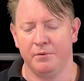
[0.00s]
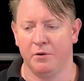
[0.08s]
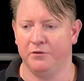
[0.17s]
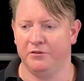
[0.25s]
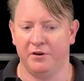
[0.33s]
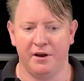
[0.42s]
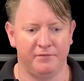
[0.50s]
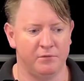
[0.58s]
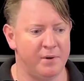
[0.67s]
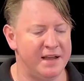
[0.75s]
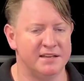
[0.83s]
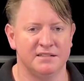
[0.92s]
because you don't have to
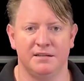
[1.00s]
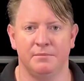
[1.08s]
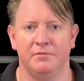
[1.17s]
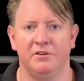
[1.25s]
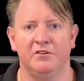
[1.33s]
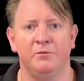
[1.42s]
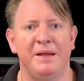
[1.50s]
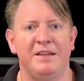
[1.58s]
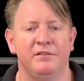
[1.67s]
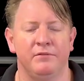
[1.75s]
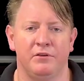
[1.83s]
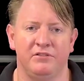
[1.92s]
wait in some
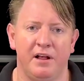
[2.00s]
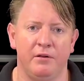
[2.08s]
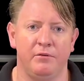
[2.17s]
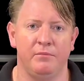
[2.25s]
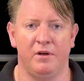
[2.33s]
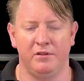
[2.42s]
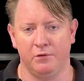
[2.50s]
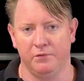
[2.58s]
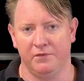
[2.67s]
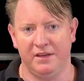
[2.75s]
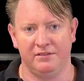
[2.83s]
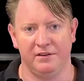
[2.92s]
expensive hotel room while your
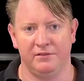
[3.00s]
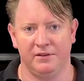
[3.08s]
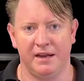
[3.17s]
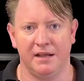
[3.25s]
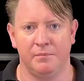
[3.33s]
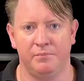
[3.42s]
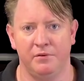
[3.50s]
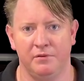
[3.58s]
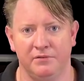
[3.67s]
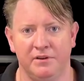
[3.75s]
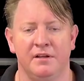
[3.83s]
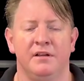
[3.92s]
visa is getting
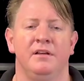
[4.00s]
approved.